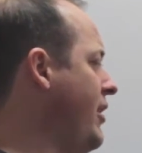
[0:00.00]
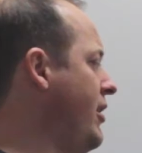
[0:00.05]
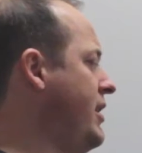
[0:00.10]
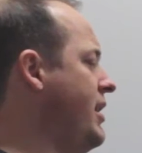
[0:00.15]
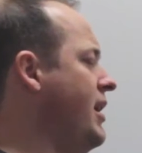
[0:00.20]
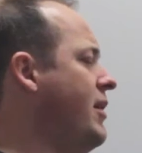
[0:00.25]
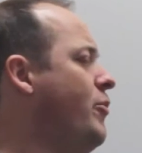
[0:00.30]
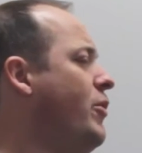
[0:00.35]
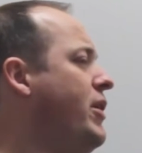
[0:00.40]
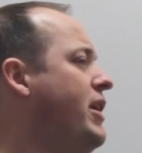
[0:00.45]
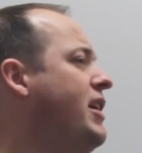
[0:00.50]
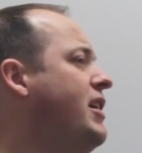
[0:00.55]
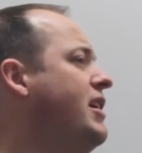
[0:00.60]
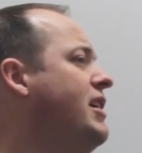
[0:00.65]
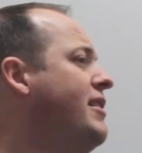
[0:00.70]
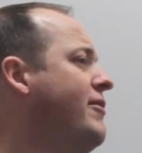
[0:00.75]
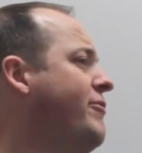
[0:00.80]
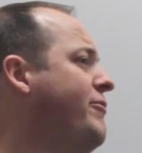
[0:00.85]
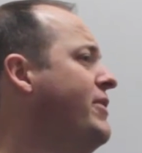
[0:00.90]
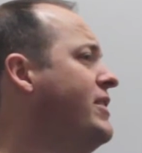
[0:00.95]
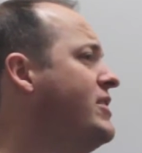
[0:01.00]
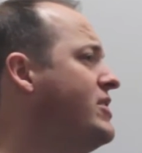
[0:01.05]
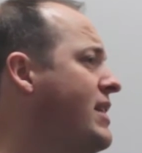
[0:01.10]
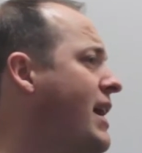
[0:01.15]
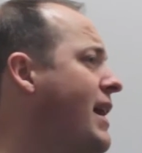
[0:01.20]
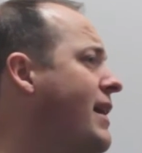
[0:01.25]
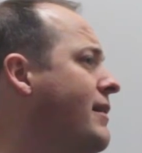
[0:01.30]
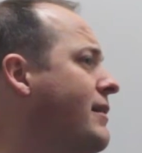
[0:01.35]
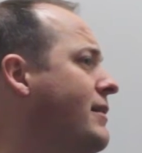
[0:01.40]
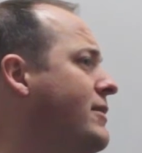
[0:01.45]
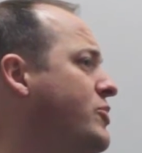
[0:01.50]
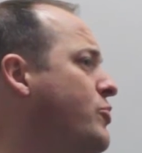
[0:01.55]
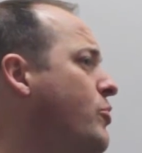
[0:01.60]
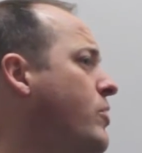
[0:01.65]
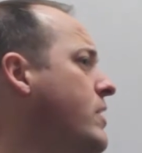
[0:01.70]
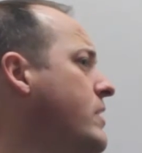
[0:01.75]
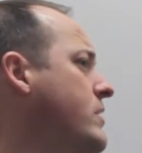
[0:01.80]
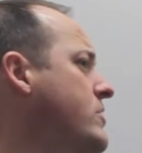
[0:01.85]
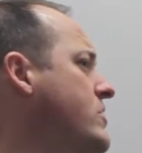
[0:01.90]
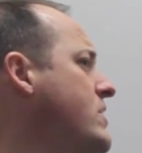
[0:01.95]
Okay, we're now here to fix that and
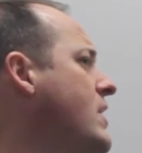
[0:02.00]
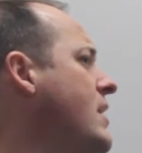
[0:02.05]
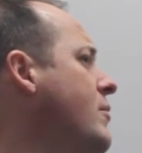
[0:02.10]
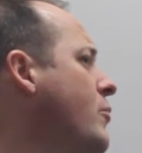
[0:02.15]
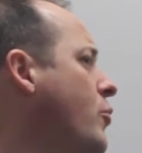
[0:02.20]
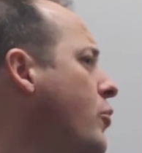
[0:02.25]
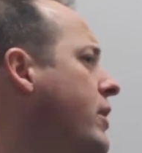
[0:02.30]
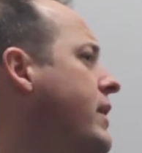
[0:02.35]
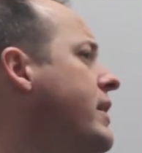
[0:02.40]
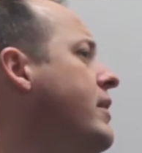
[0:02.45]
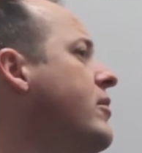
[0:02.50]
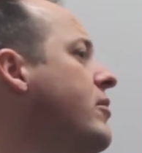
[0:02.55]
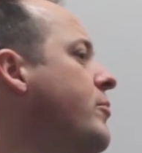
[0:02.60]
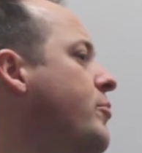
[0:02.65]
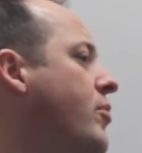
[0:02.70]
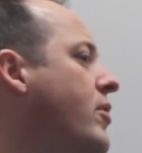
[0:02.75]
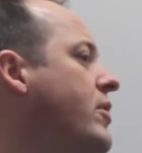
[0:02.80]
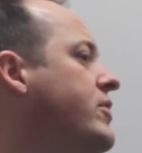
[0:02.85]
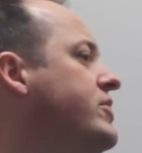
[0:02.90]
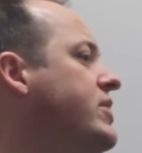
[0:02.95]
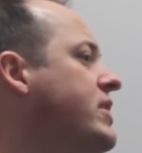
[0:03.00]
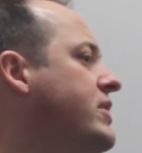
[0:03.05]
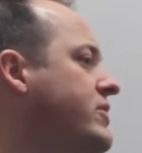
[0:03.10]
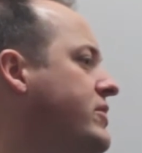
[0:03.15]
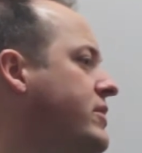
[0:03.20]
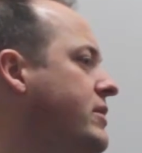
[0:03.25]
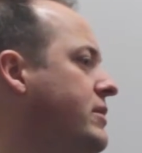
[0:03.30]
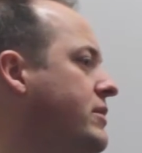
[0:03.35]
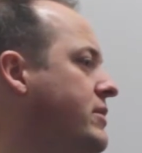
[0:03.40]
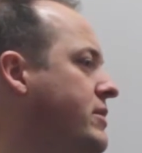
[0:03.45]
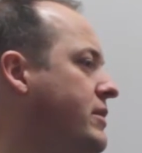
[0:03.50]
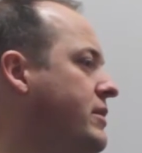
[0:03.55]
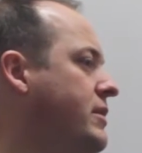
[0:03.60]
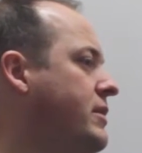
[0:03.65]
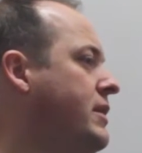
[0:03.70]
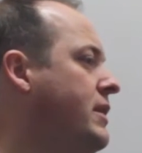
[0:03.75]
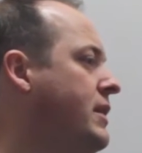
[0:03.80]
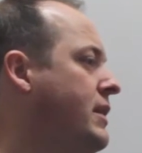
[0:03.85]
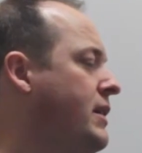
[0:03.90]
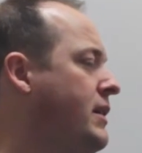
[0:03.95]
try and start working on a process
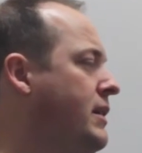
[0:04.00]
to